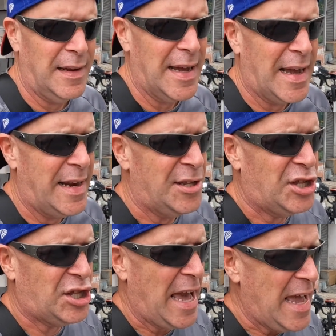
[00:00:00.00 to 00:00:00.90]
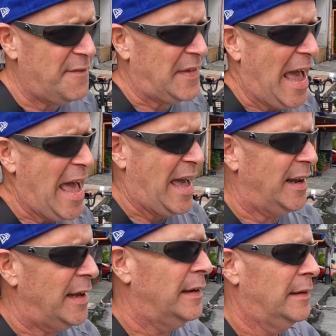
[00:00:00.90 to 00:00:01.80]
I got a shaved
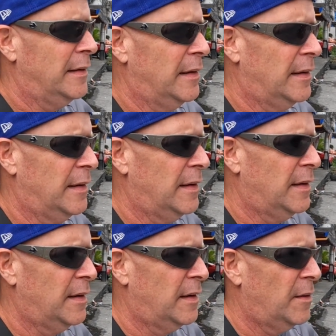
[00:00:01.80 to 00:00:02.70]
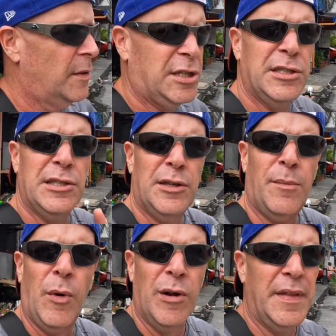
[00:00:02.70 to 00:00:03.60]
head, which is a
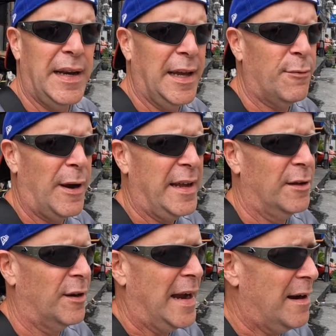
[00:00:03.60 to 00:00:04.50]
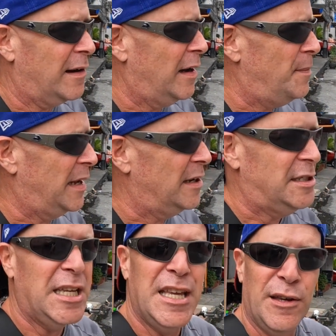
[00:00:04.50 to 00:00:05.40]
little more than a regular haircut
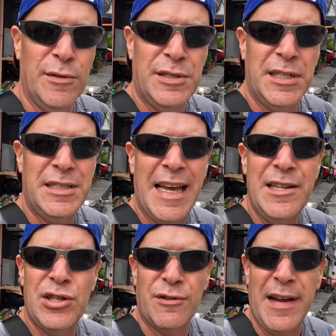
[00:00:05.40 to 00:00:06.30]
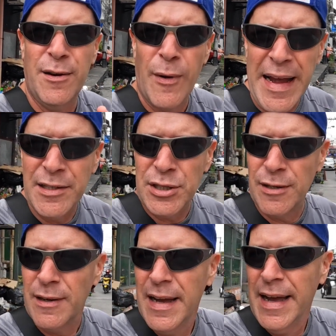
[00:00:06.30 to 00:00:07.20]
because he uses a straight
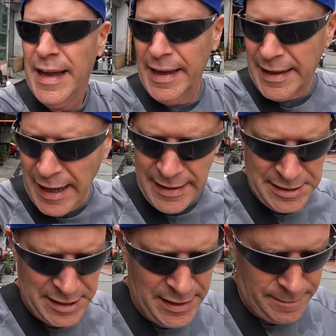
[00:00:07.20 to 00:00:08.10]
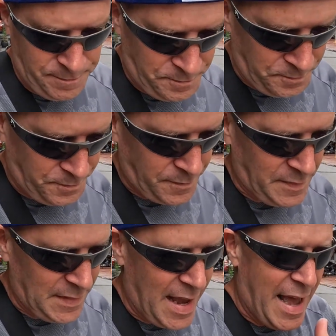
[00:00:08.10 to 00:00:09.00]
razor and cuts it,
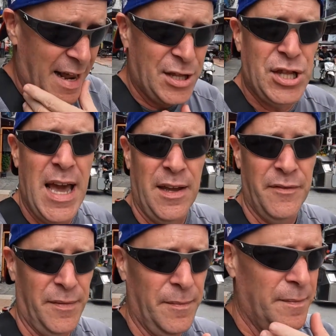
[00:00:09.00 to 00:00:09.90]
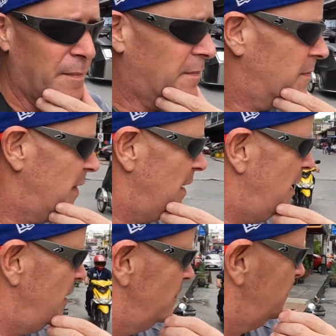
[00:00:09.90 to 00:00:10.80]
and a shave,
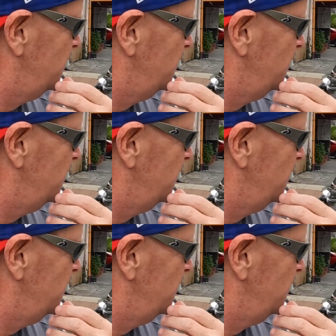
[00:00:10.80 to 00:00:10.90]
all right?